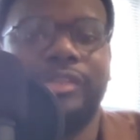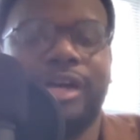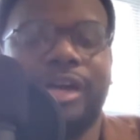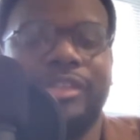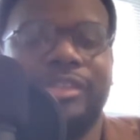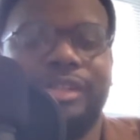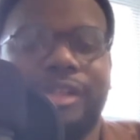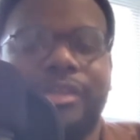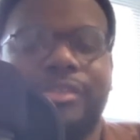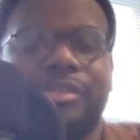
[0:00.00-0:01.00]
conscious,
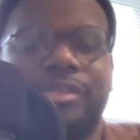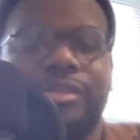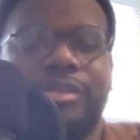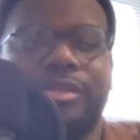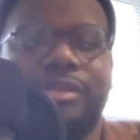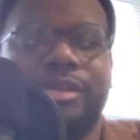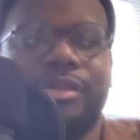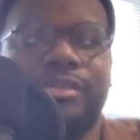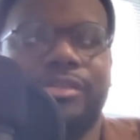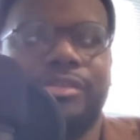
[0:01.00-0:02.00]
like the I
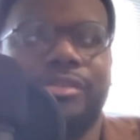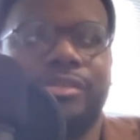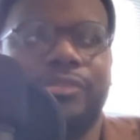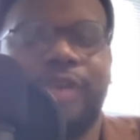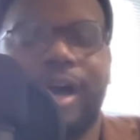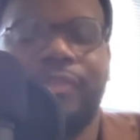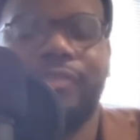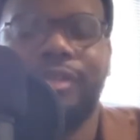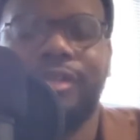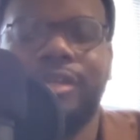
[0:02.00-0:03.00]
guess the
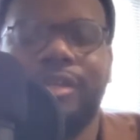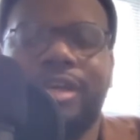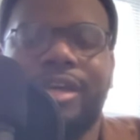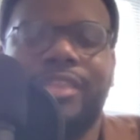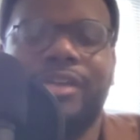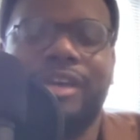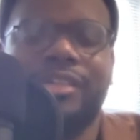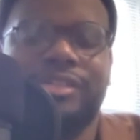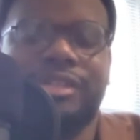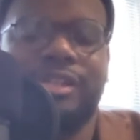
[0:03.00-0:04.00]
5D, and then I
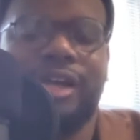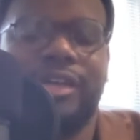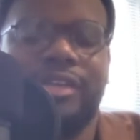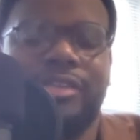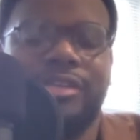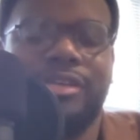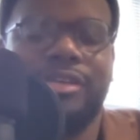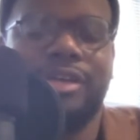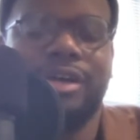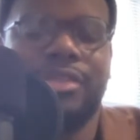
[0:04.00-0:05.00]
see like
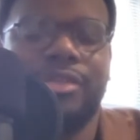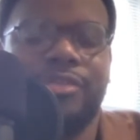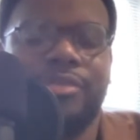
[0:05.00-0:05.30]
the other